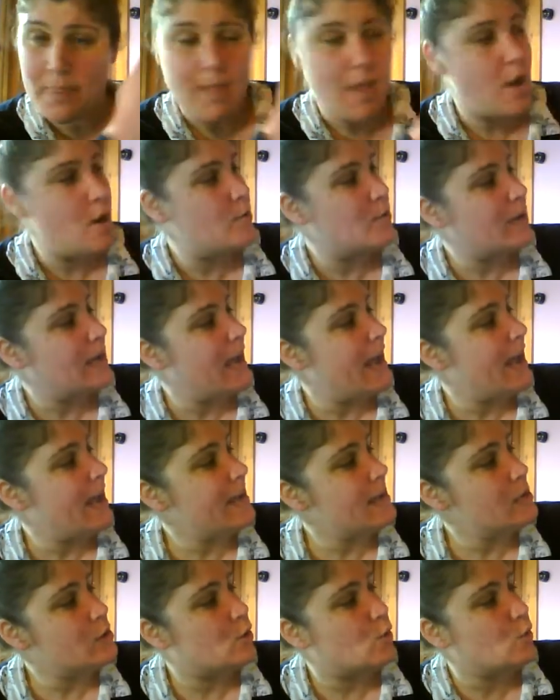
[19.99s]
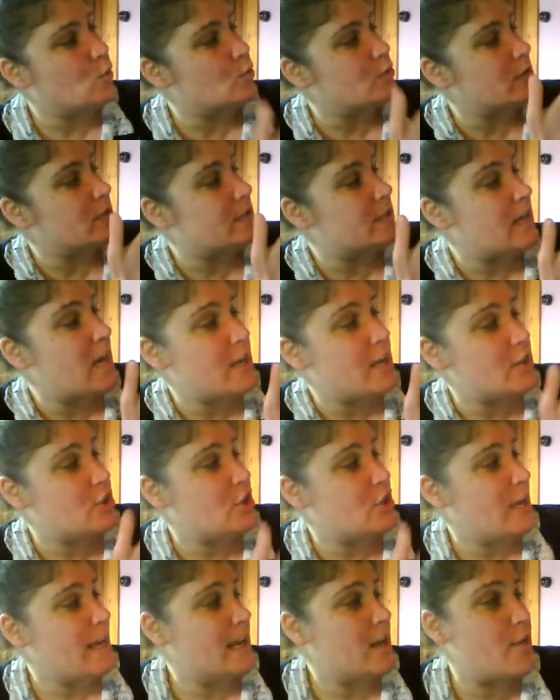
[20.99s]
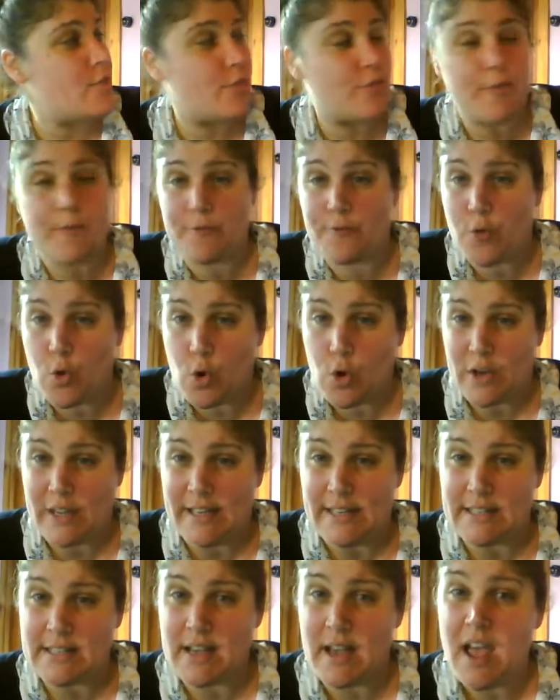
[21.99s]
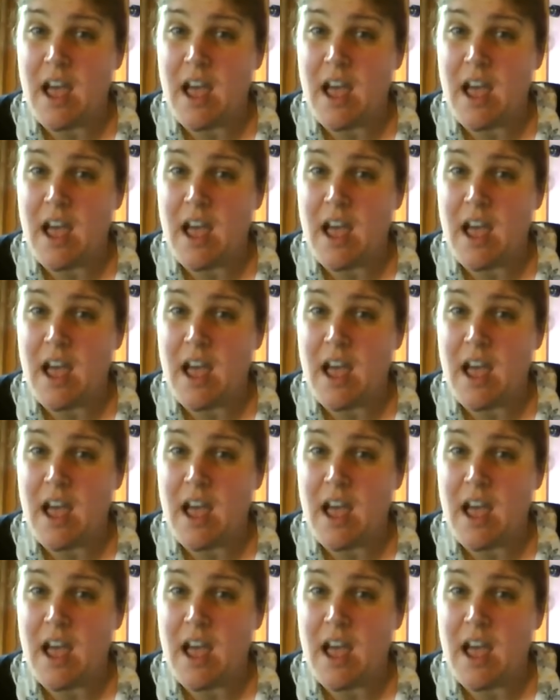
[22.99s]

okay, called Touching the Void,